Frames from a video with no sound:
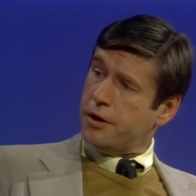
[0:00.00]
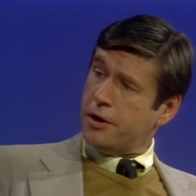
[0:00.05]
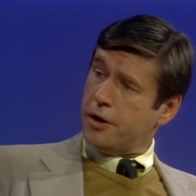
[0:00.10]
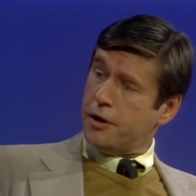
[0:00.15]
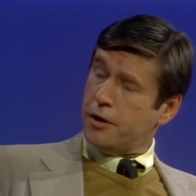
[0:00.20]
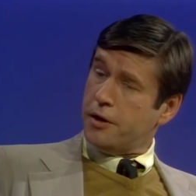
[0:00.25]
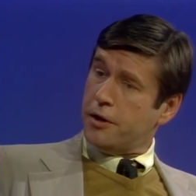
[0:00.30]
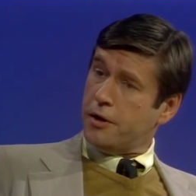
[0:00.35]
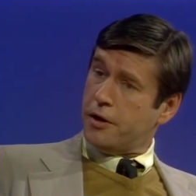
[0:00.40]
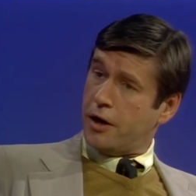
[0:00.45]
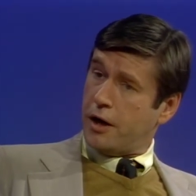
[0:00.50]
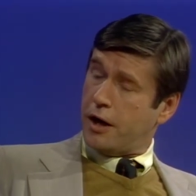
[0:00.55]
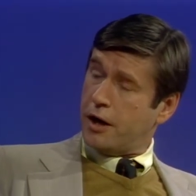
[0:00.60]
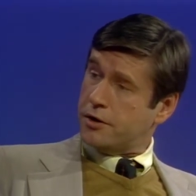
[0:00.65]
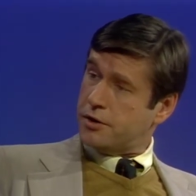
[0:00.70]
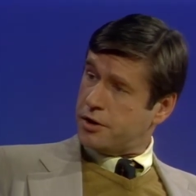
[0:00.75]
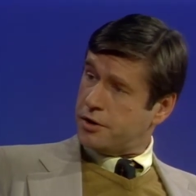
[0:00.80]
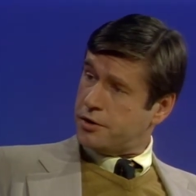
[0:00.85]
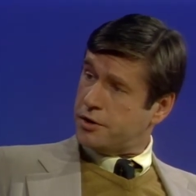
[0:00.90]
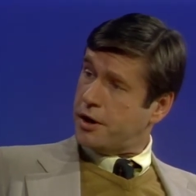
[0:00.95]
in,
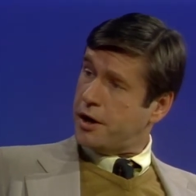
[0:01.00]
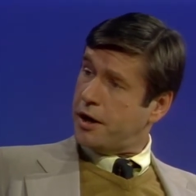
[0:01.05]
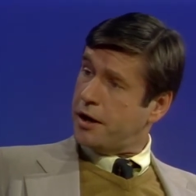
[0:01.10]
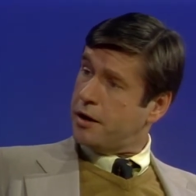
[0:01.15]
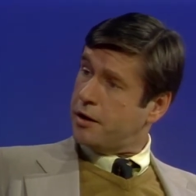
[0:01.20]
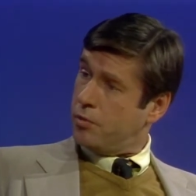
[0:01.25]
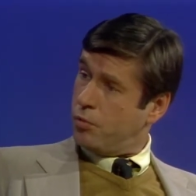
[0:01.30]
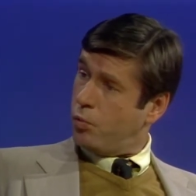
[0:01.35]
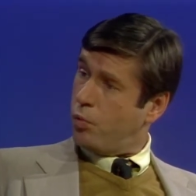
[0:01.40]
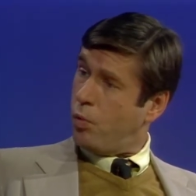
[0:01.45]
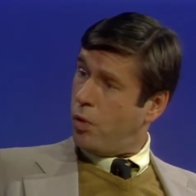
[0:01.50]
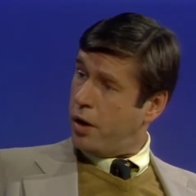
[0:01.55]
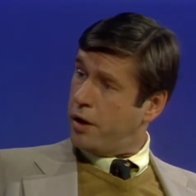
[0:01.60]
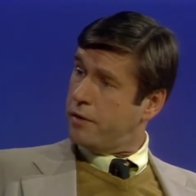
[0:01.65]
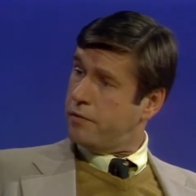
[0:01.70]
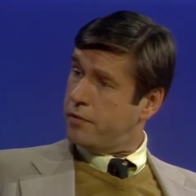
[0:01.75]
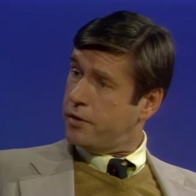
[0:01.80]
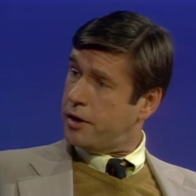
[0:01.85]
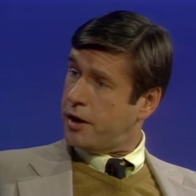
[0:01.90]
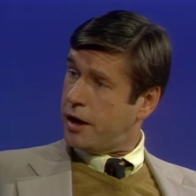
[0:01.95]
as I say, one
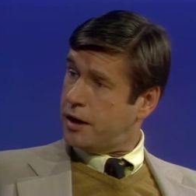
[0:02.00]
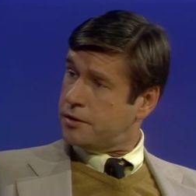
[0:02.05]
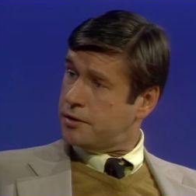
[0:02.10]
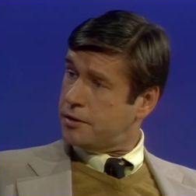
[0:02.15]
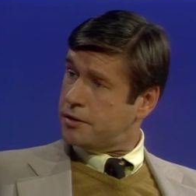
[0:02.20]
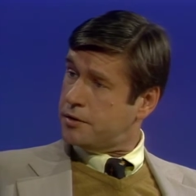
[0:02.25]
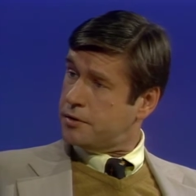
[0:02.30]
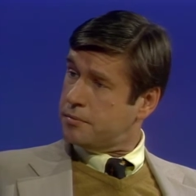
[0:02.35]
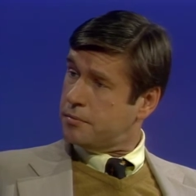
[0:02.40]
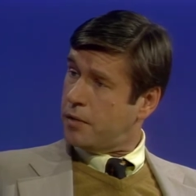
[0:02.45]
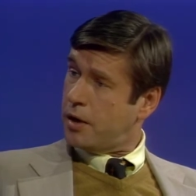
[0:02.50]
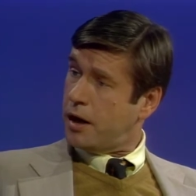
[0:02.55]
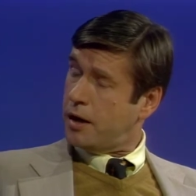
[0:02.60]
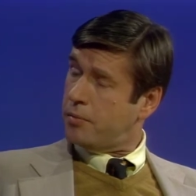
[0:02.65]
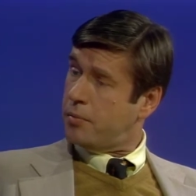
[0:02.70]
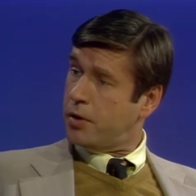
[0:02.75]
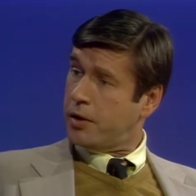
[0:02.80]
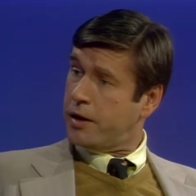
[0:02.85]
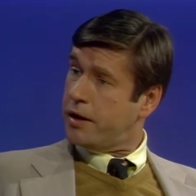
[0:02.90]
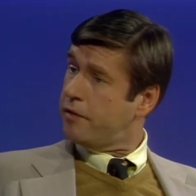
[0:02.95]
of the cases, mm -hmm. I
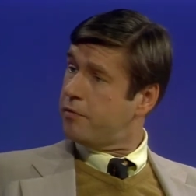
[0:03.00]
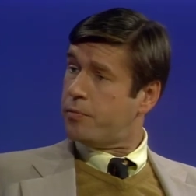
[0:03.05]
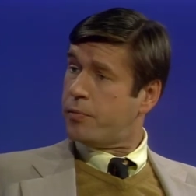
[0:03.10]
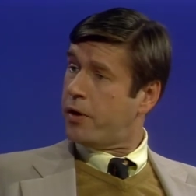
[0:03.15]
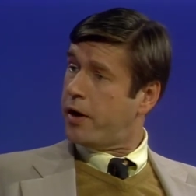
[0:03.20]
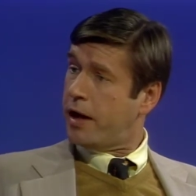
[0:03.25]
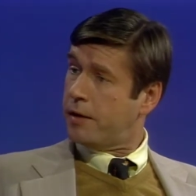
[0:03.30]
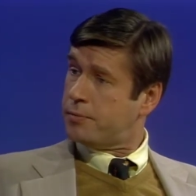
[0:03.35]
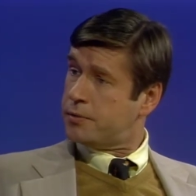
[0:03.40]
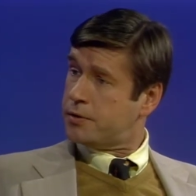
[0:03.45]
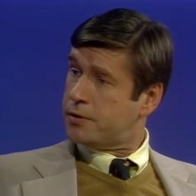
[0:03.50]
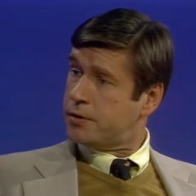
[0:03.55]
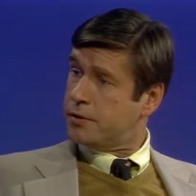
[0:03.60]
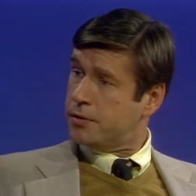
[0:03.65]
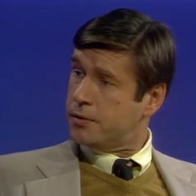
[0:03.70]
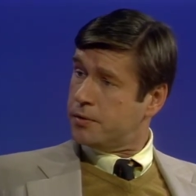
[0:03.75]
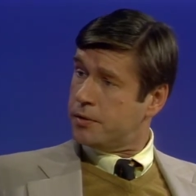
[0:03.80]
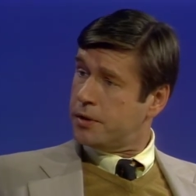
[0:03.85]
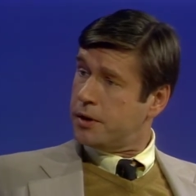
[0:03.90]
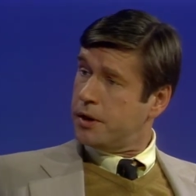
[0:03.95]
believe, perhaps 2
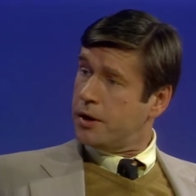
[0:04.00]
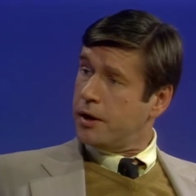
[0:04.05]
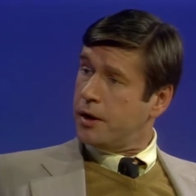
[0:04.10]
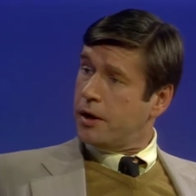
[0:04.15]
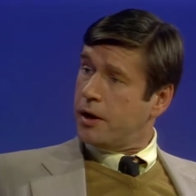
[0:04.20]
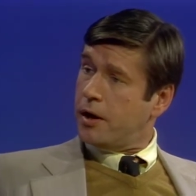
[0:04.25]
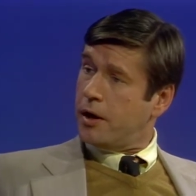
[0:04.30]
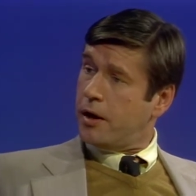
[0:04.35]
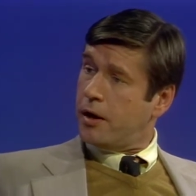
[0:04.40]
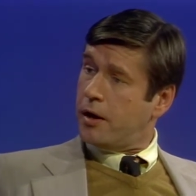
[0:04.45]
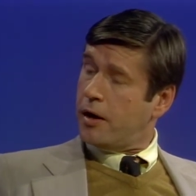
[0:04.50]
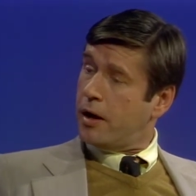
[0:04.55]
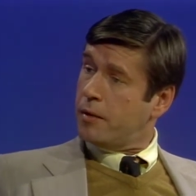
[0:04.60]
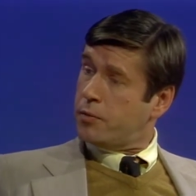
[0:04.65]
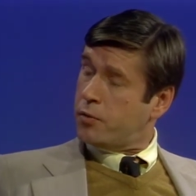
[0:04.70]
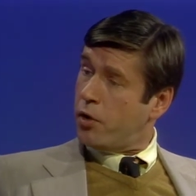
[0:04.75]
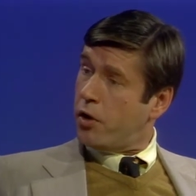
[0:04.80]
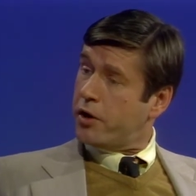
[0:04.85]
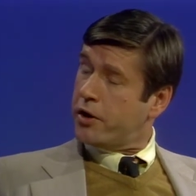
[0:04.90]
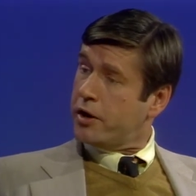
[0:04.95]
mm -hmm. uh, I'm
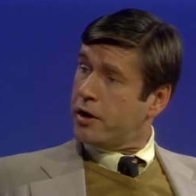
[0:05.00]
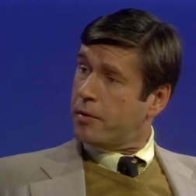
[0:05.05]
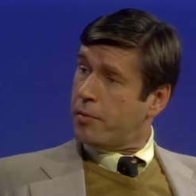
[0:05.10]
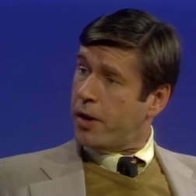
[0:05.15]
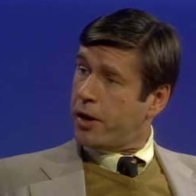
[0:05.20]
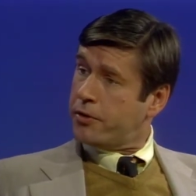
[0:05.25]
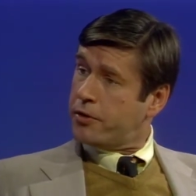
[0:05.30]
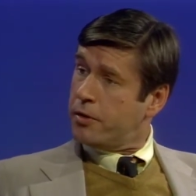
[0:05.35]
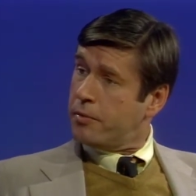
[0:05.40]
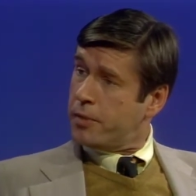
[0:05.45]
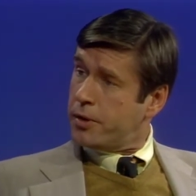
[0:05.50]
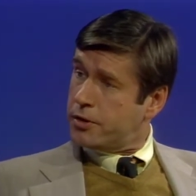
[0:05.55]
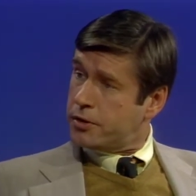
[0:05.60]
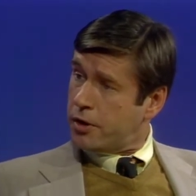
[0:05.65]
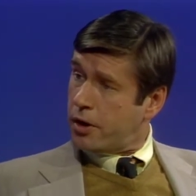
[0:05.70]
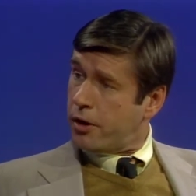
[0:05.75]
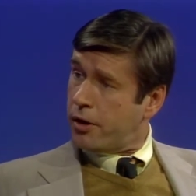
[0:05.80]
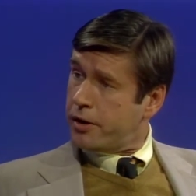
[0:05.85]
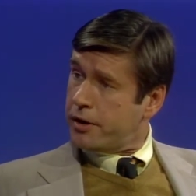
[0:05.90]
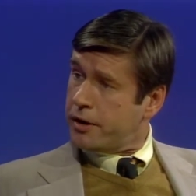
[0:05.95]
talking about the
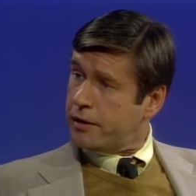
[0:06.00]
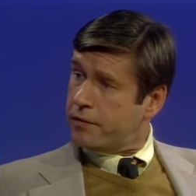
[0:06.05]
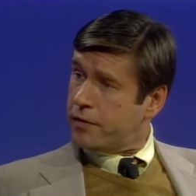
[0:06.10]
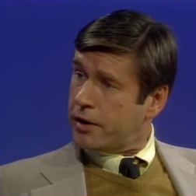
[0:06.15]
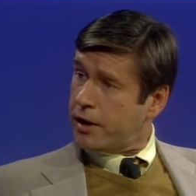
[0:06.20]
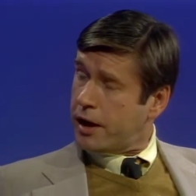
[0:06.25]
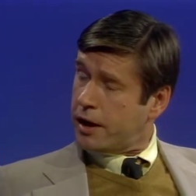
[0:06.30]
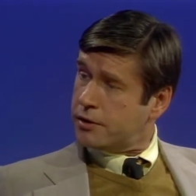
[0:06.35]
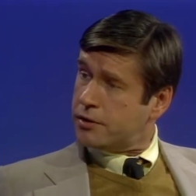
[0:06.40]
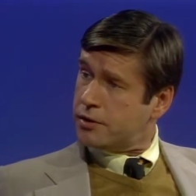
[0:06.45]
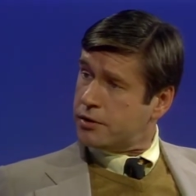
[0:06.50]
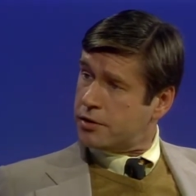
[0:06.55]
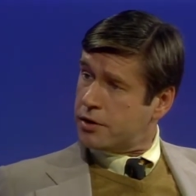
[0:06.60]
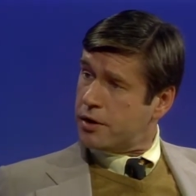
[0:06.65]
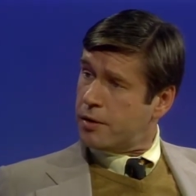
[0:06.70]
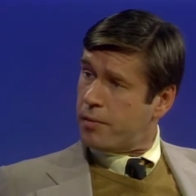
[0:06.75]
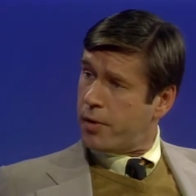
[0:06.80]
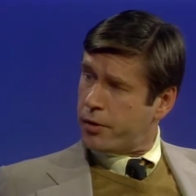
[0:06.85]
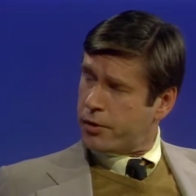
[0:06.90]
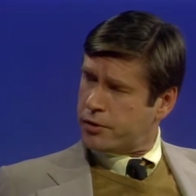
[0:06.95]
majority of the cases in
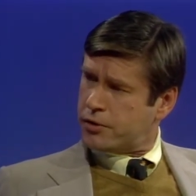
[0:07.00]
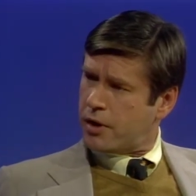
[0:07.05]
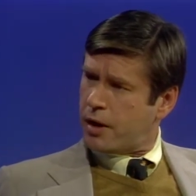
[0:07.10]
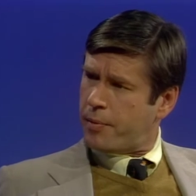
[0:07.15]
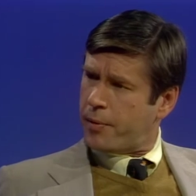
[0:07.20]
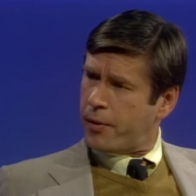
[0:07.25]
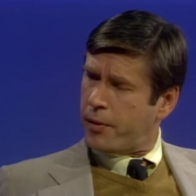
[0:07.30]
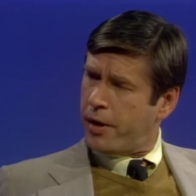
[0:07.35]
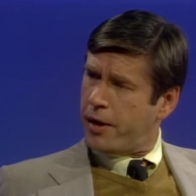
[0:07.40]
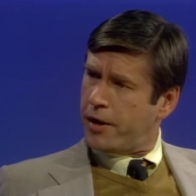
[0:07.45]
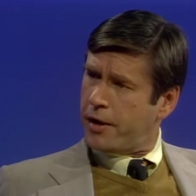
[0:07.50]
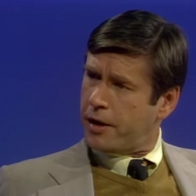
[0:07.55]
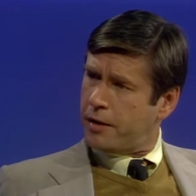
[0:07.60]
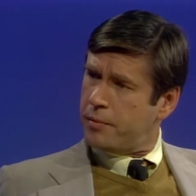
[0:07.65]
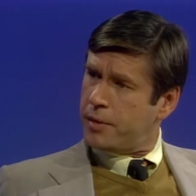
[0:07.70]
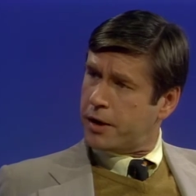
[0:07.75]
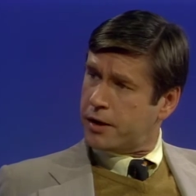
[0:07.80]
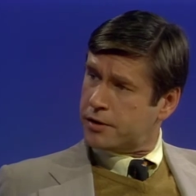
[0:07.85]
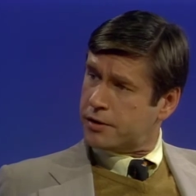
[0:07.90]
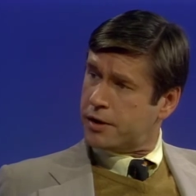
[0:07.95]
the modus operandi
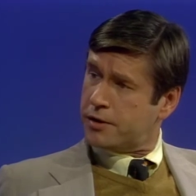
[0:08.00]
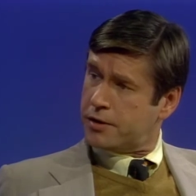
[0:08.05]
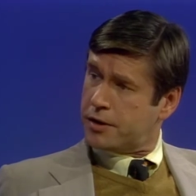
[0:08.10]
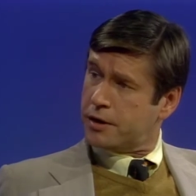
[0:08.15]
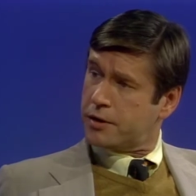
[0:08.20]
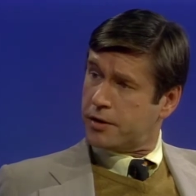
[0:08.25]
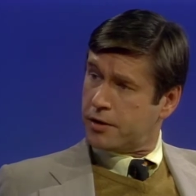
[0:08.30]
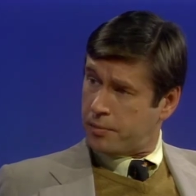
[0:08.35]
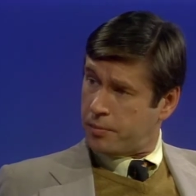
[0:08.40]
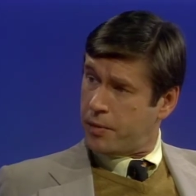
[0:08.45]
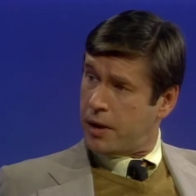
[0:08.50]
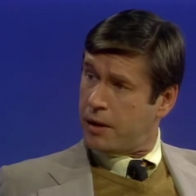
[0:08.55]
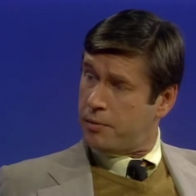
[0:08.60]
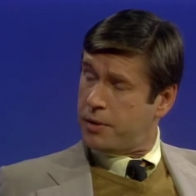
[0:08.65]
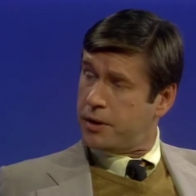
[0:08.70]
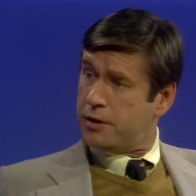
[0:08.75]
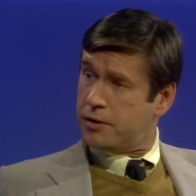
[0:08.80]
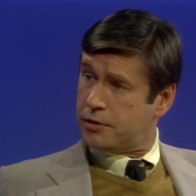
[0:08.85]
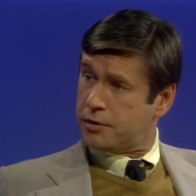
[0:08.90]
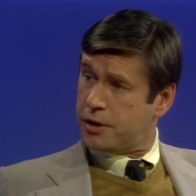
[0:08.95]
because I think there may
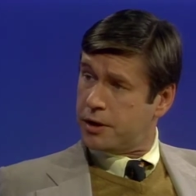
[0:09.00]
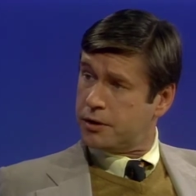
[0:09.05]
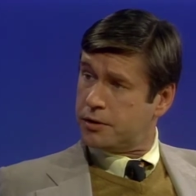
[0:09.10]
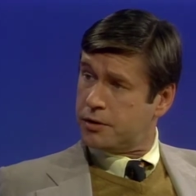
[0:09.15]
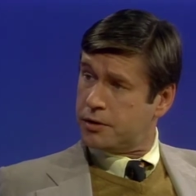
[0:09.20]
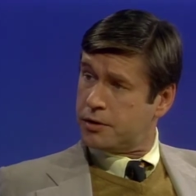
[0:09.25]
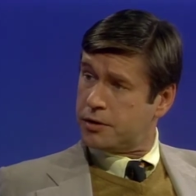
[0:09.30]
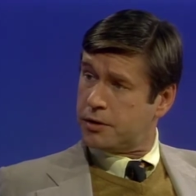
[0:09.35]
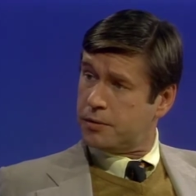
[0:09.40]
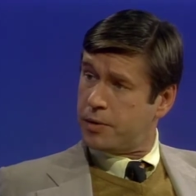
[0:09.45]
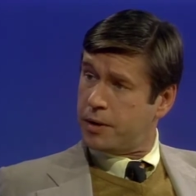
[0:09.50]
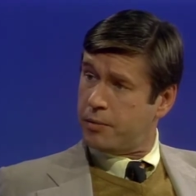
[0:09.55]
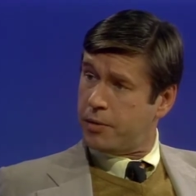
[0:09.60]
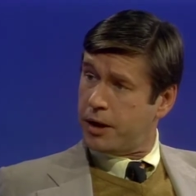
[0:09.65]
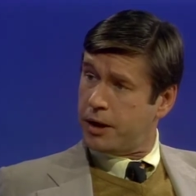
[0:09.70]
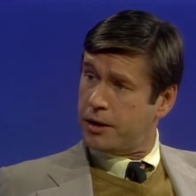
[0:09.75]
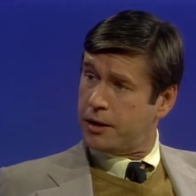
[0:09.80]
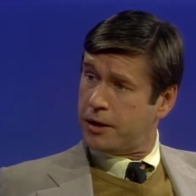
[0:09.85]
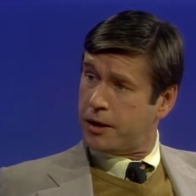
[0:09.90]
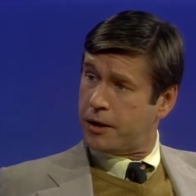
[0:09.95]
be distinctions to be
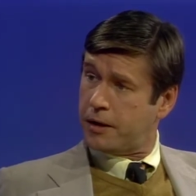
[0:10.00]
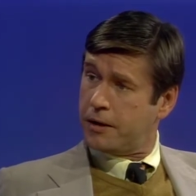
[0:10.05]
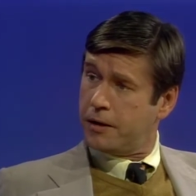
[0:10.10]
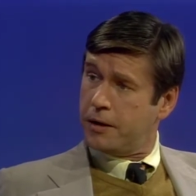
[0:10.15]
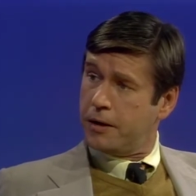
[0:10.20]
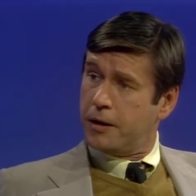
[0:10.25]
made here.